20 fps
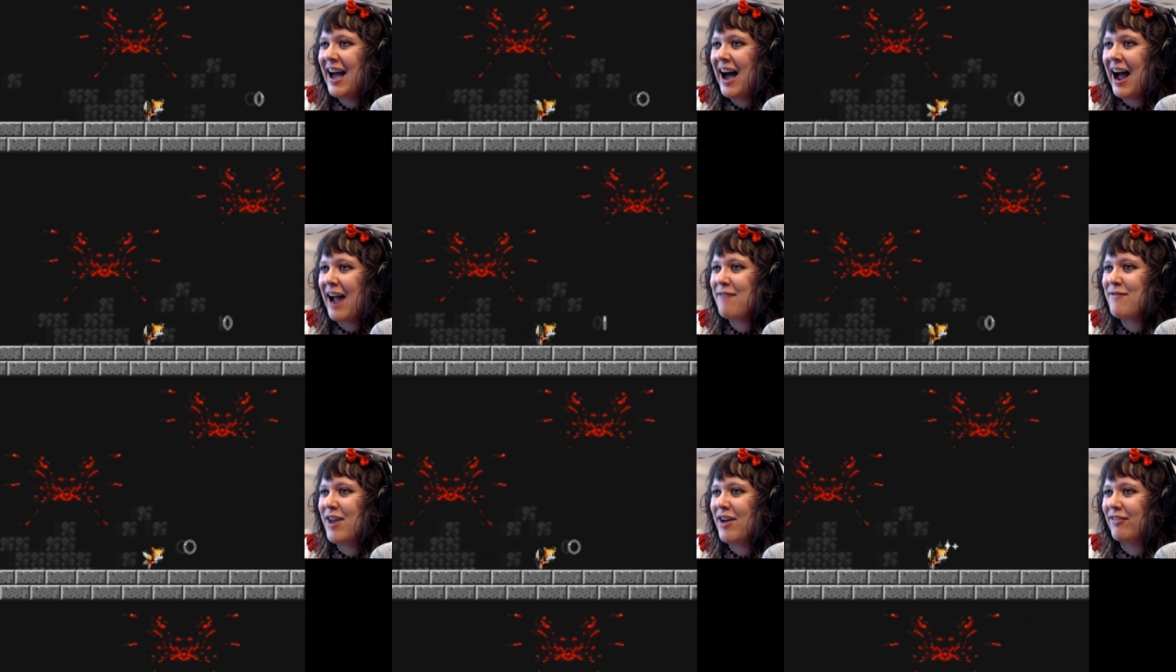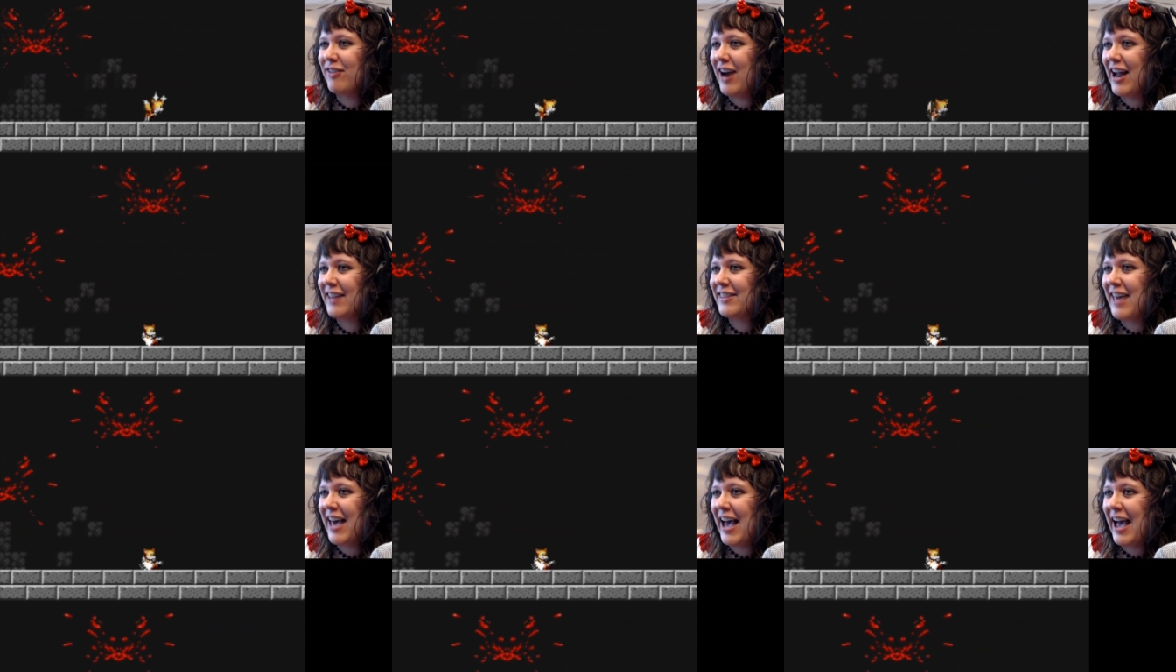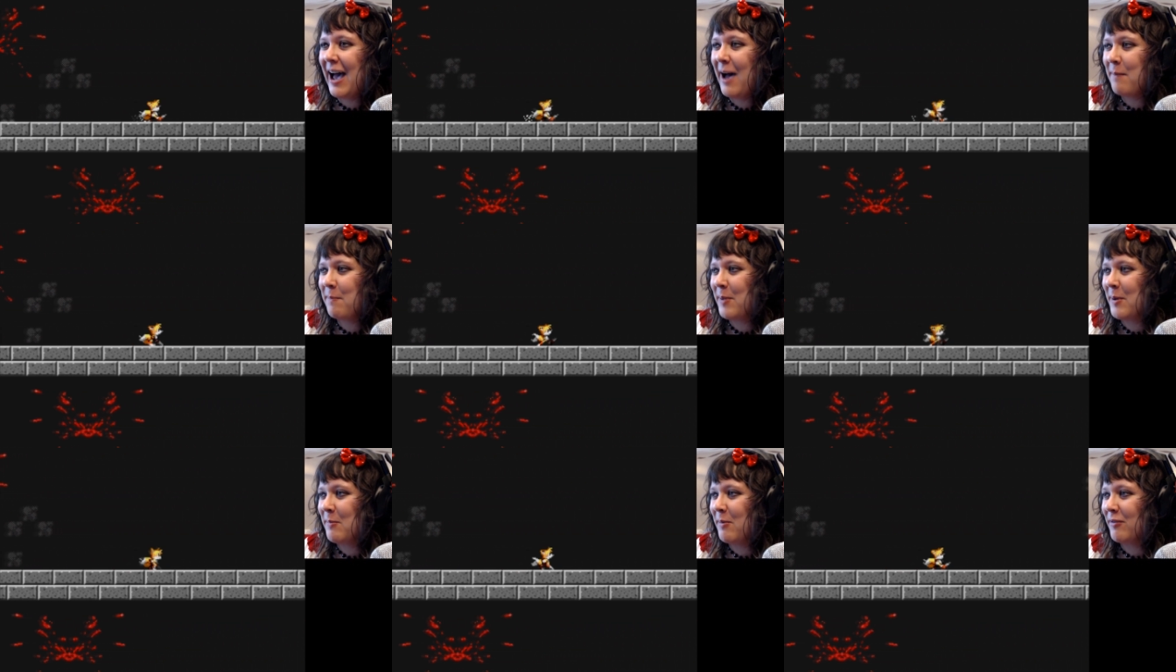I've never had that
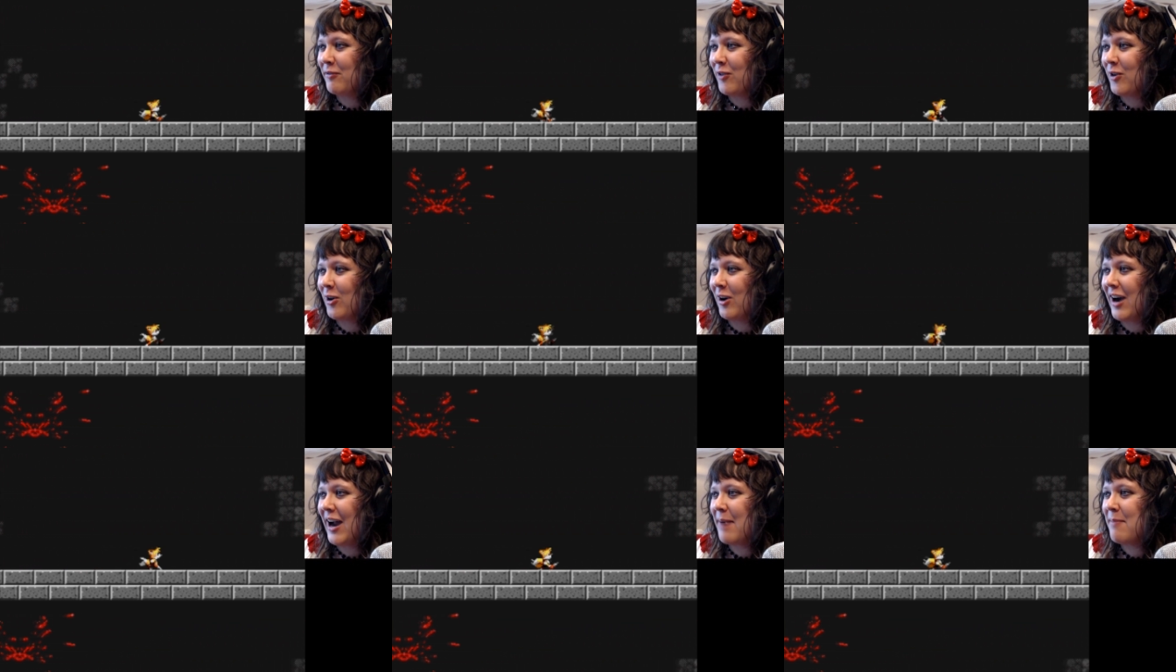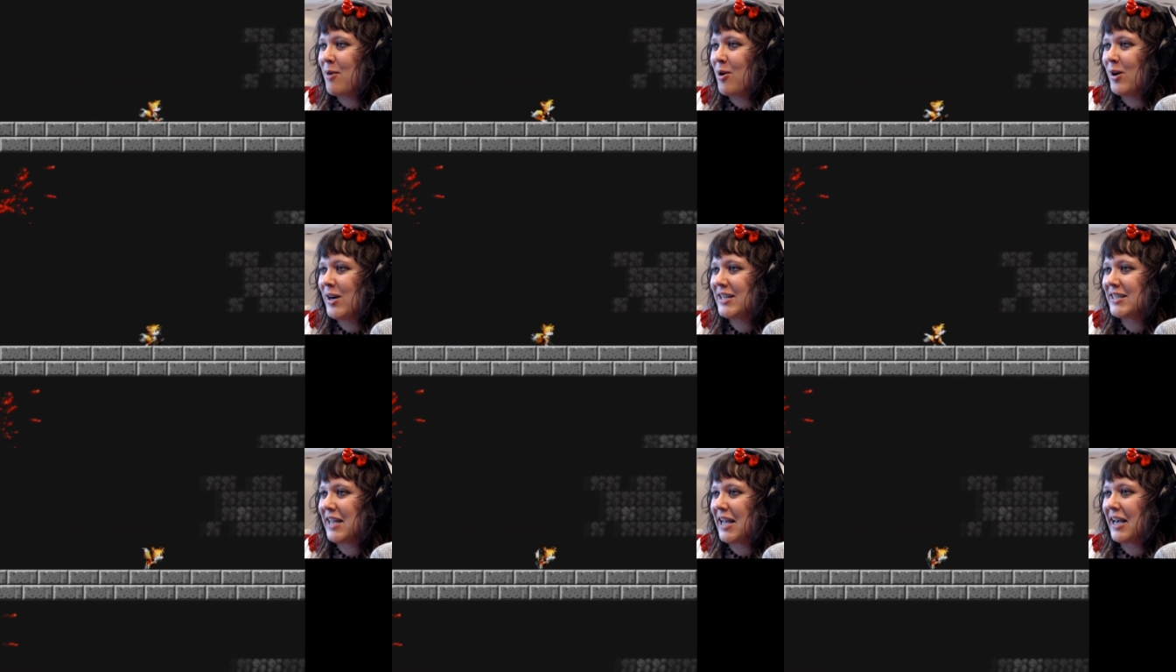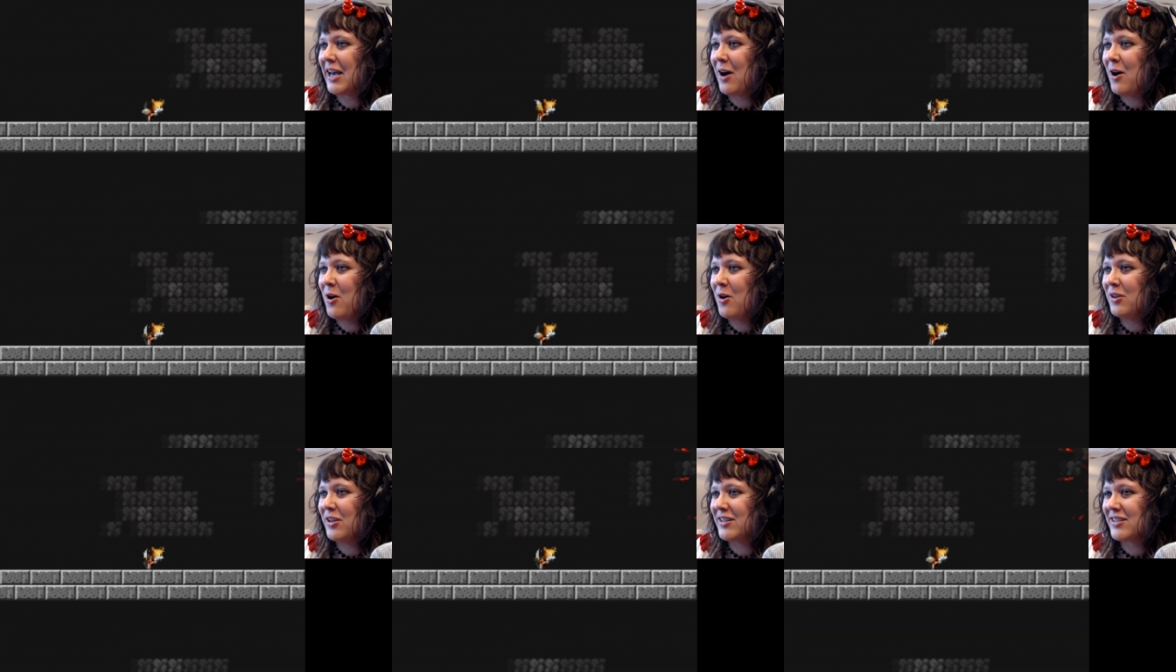happen before. I'm always like,
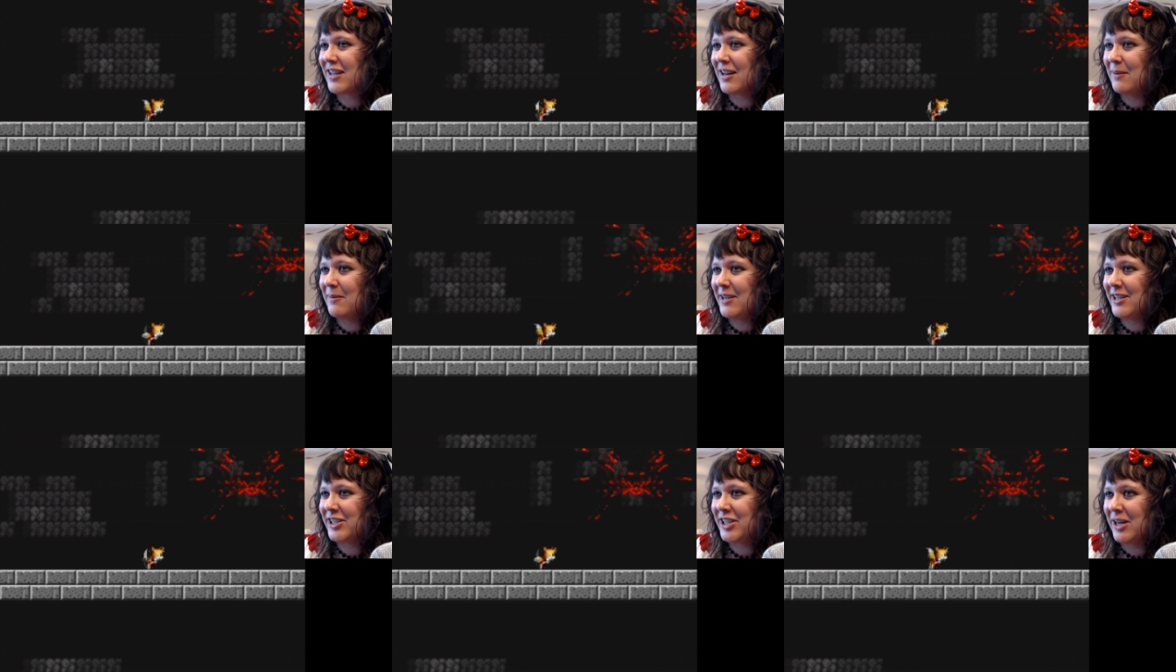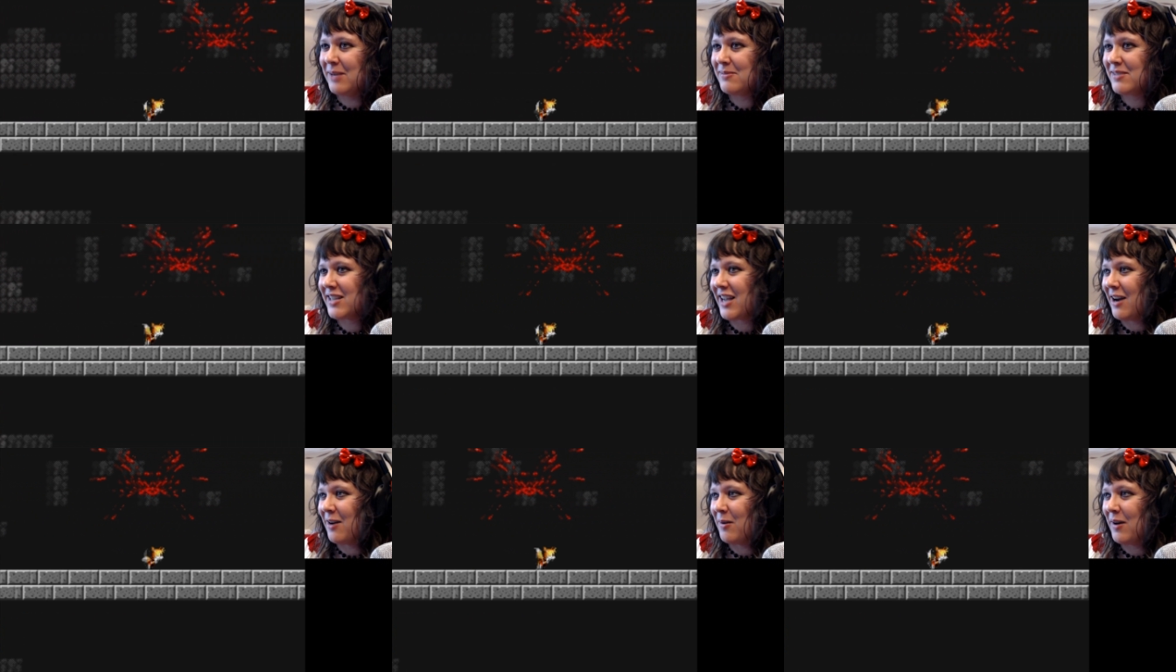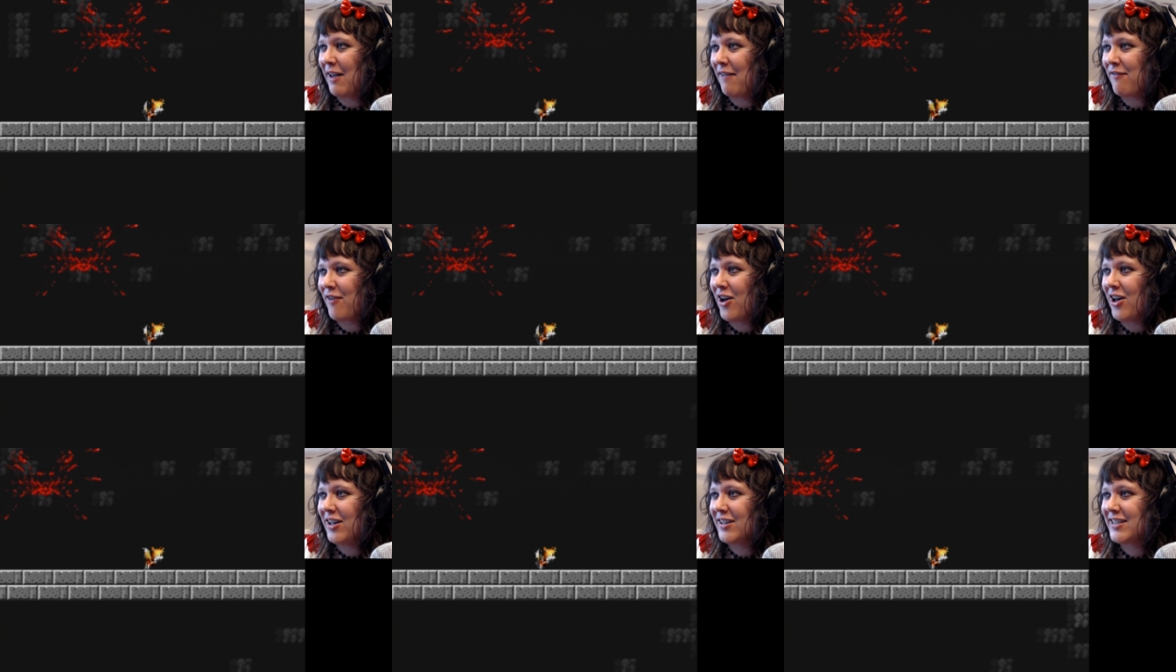oh, there's gonna be a jump scare when I
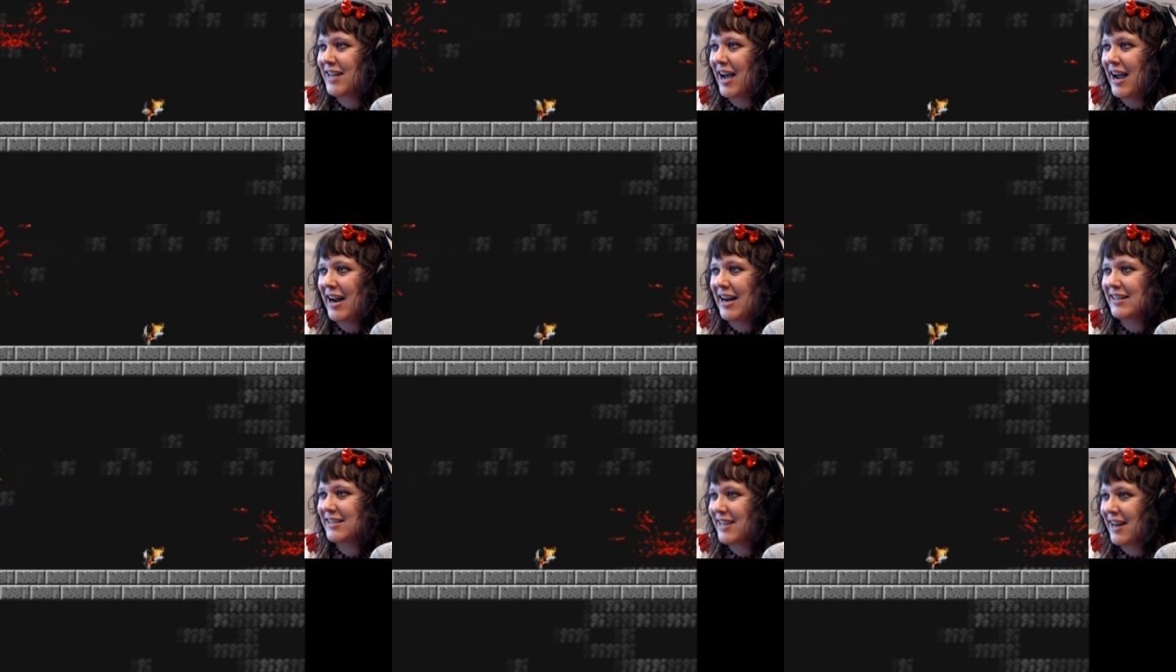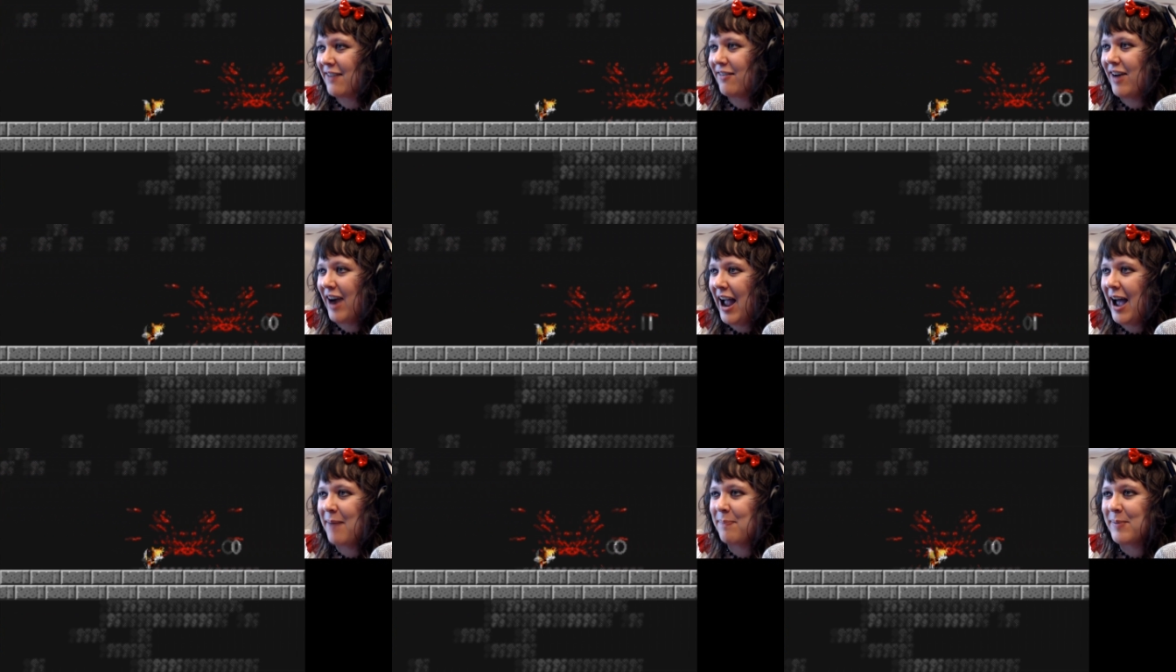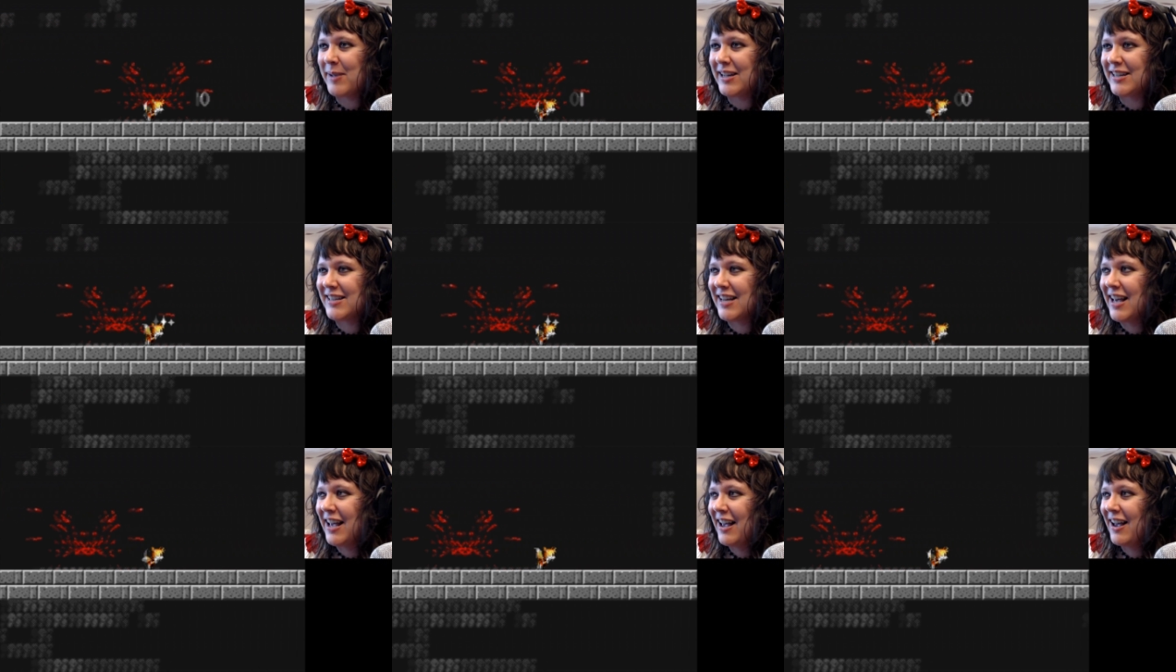fall and die. It's never
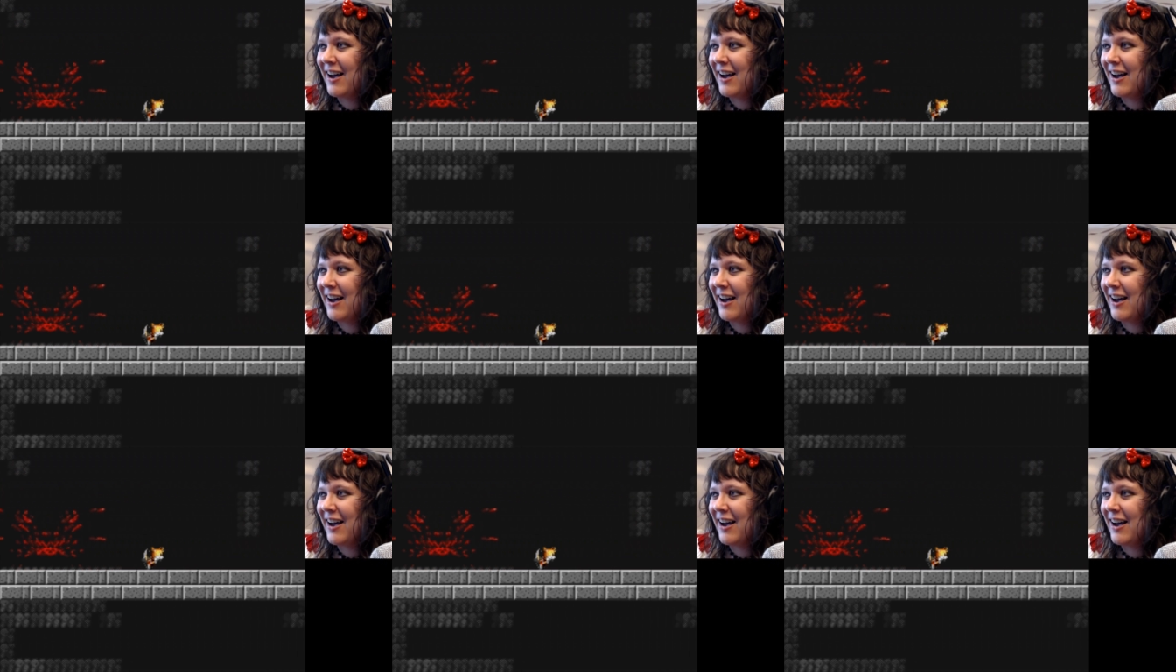happened.